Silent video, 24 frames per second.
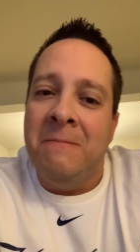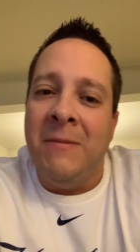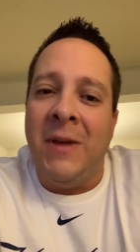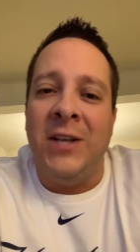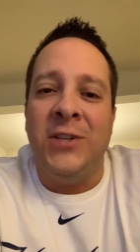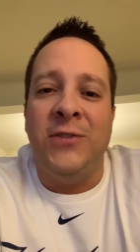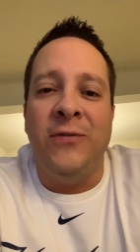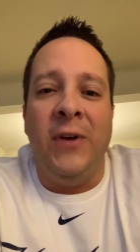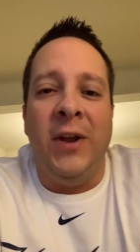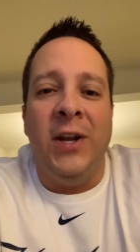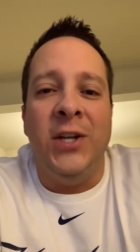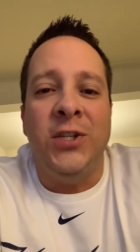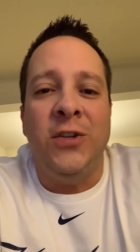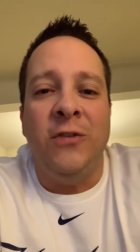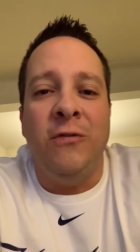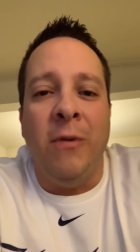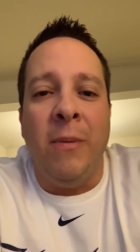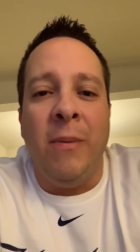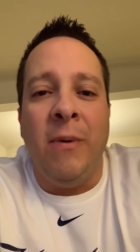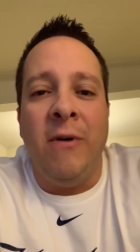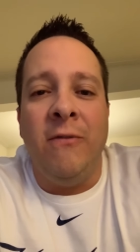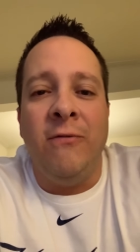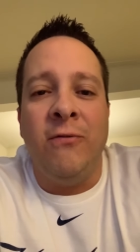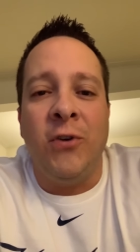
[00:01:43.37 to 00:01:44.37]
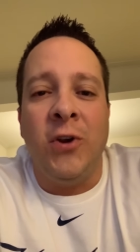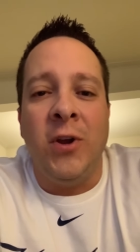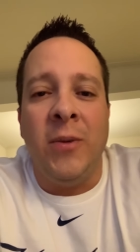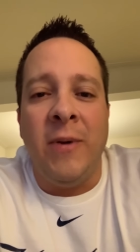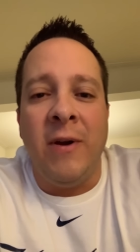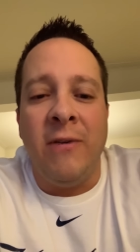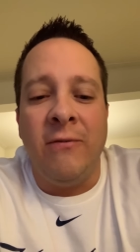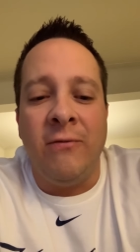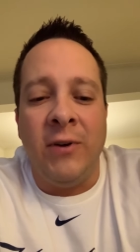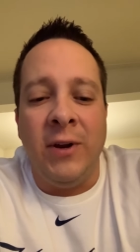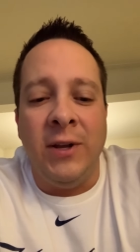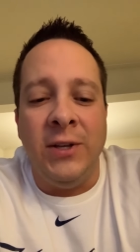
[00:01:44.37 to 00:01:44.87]
That's fantasy football for you,
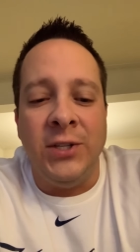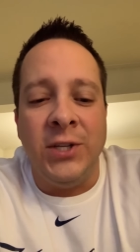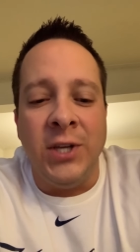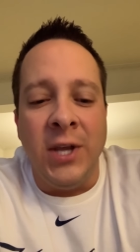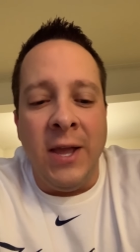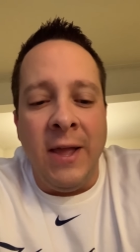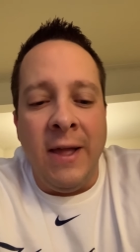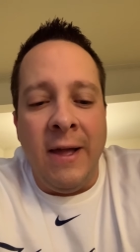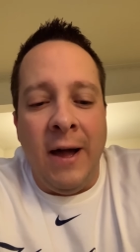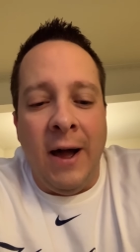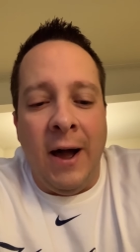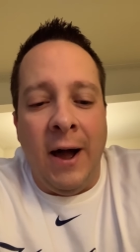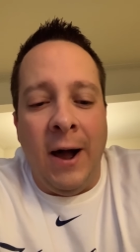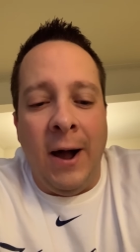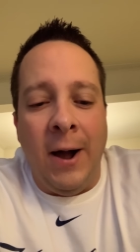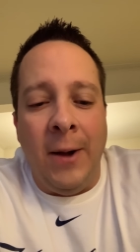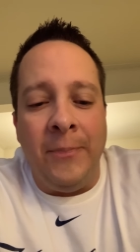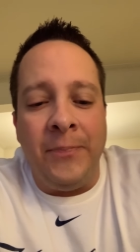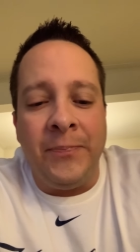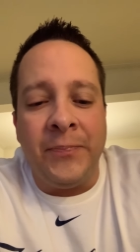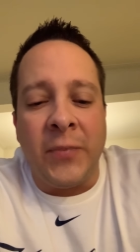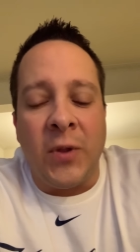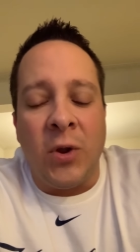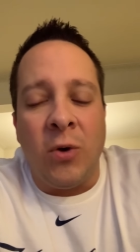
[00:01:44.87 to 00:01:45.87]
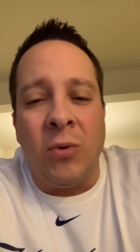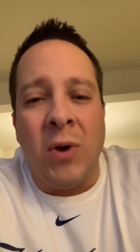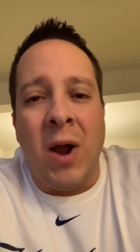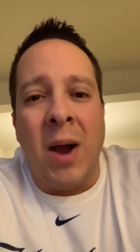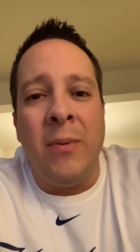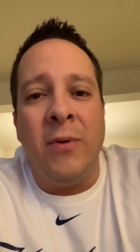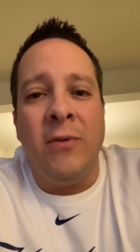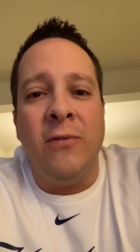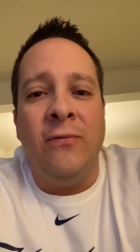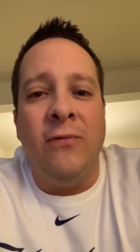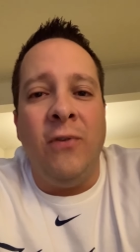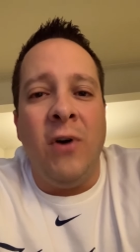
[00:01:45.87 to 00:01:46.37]
my friends. Um,
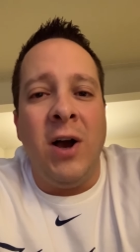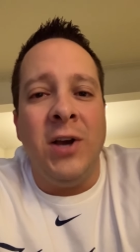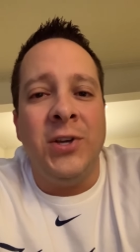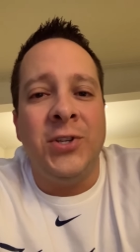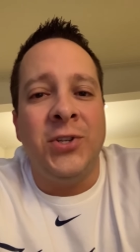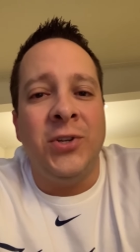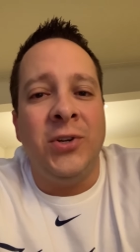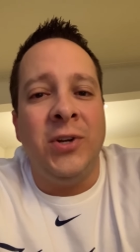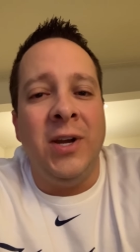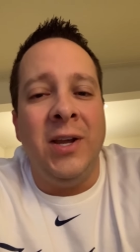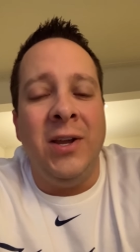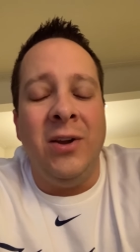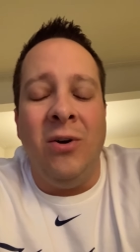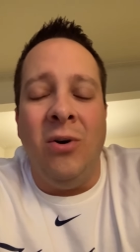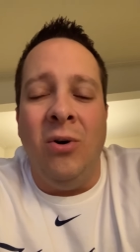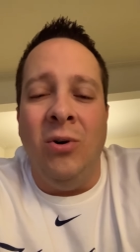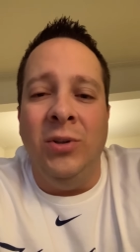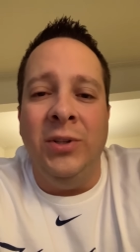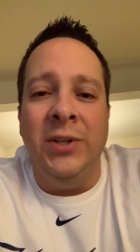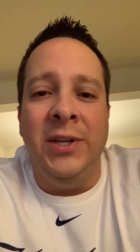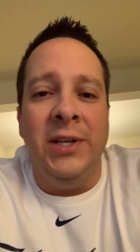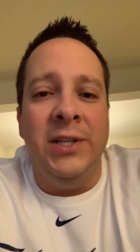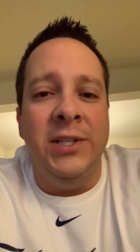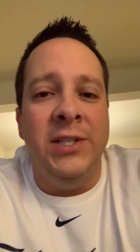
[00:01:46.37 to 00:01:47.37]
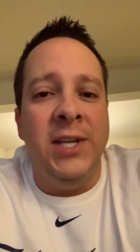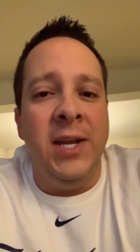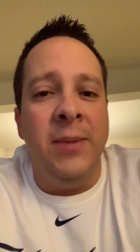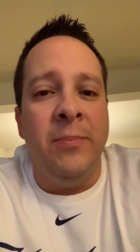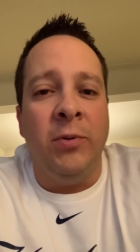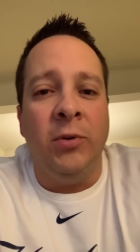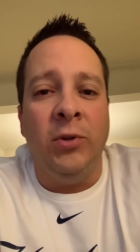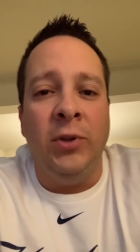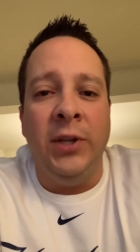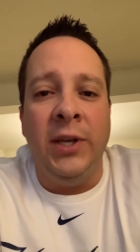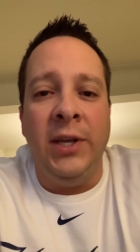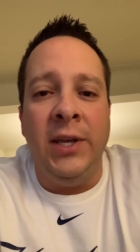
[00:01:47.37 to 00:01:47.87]
Robert Foster, only in
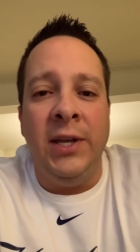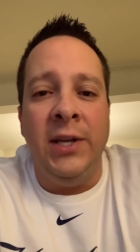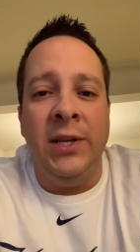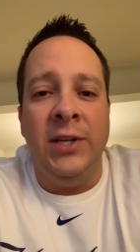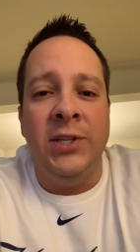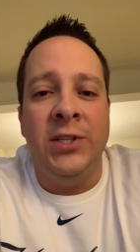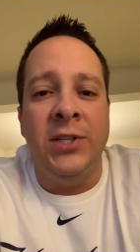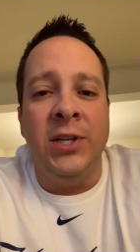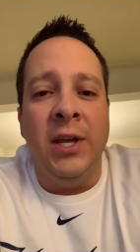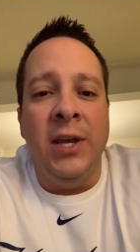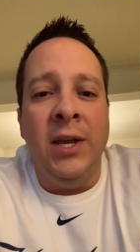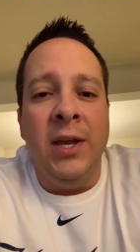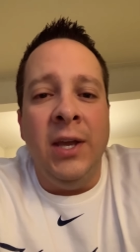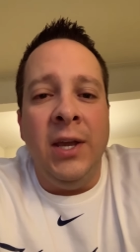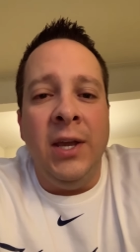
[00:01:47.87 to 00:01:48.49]
deeper leagues.